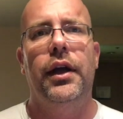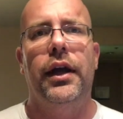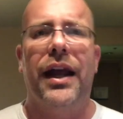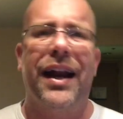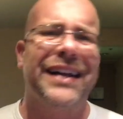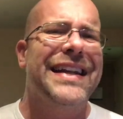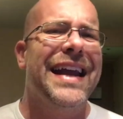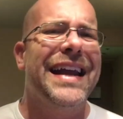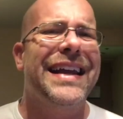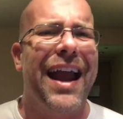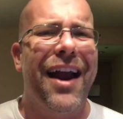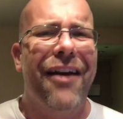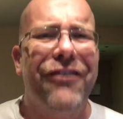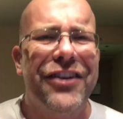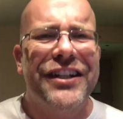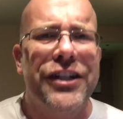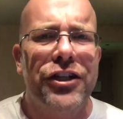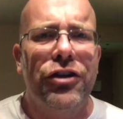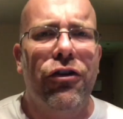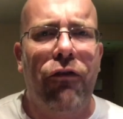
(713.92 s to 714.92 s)
and I take every
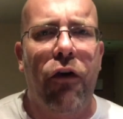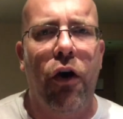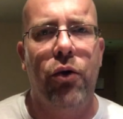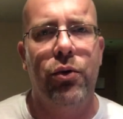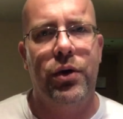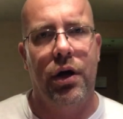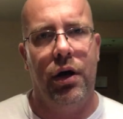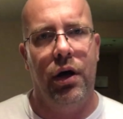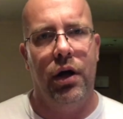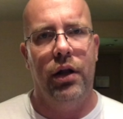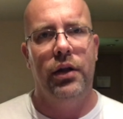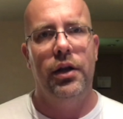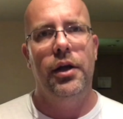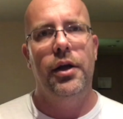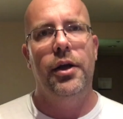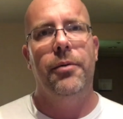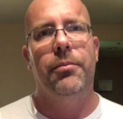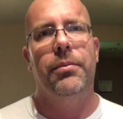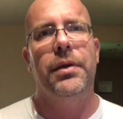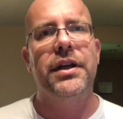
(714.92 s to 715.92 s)
single phone call
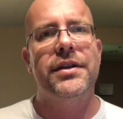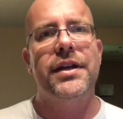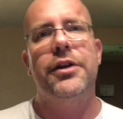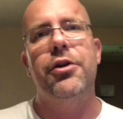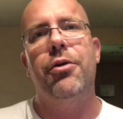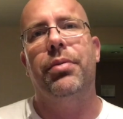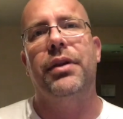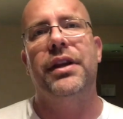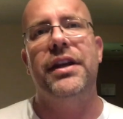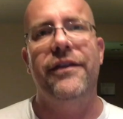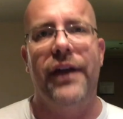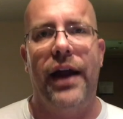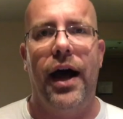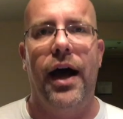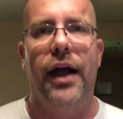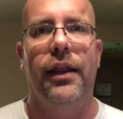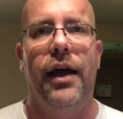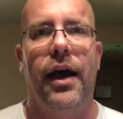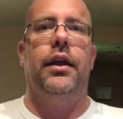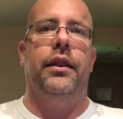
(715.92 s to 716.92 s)
because I don't believe in
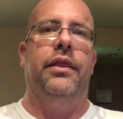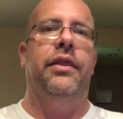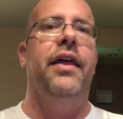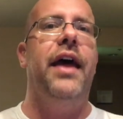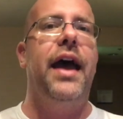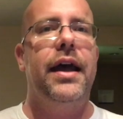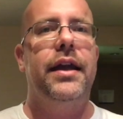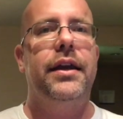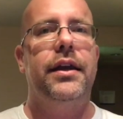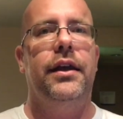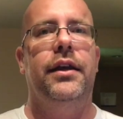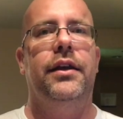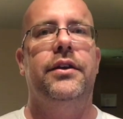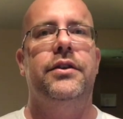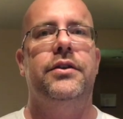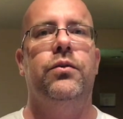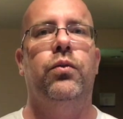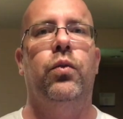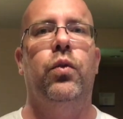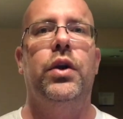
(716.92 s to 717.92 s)
hotline. That
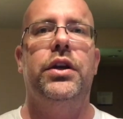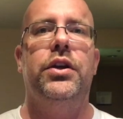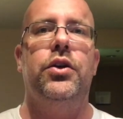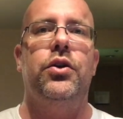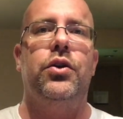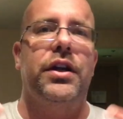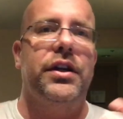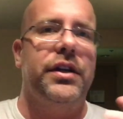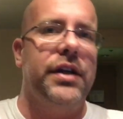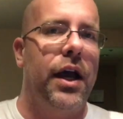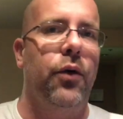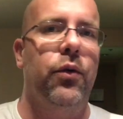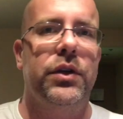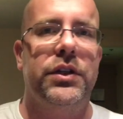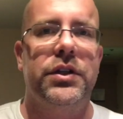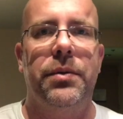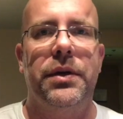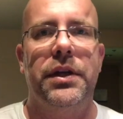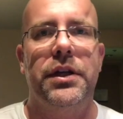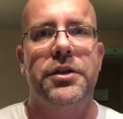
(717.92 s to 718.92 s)
is when you can tell when
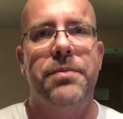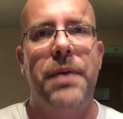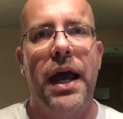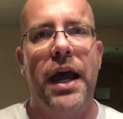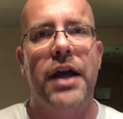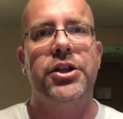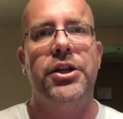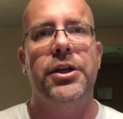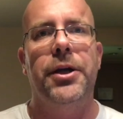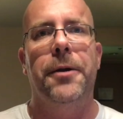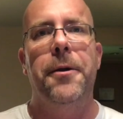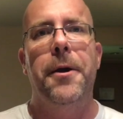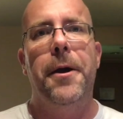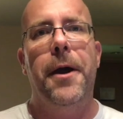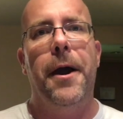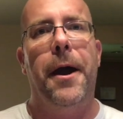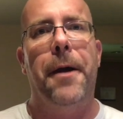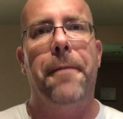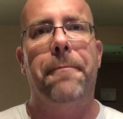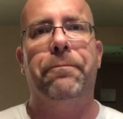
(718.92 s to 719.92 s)
somebody is passionate.
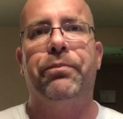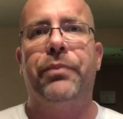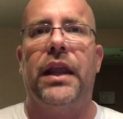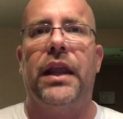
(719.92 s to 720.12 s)
Uh,